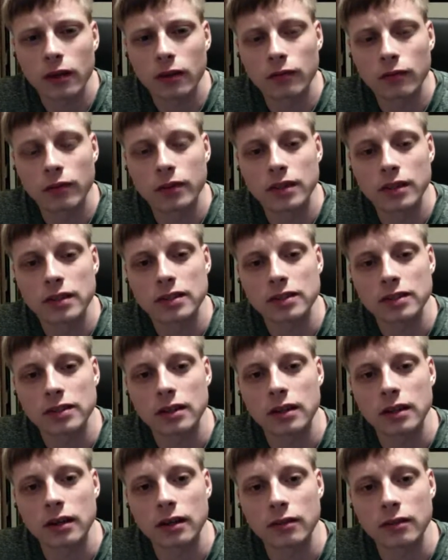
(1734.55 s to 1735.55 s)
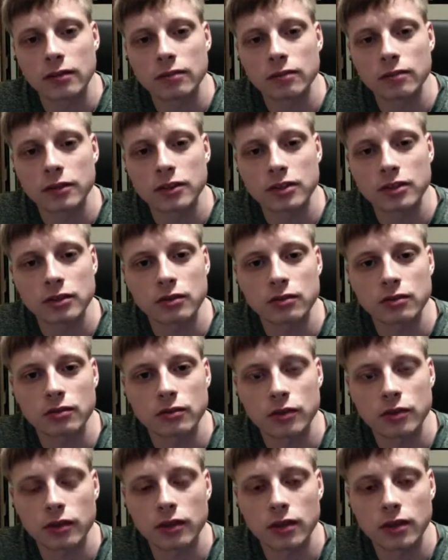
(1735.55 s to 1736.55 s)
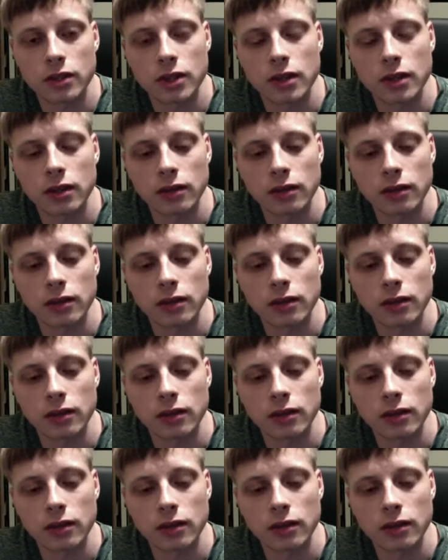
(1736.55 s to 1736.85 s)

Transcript: for this new trilogy.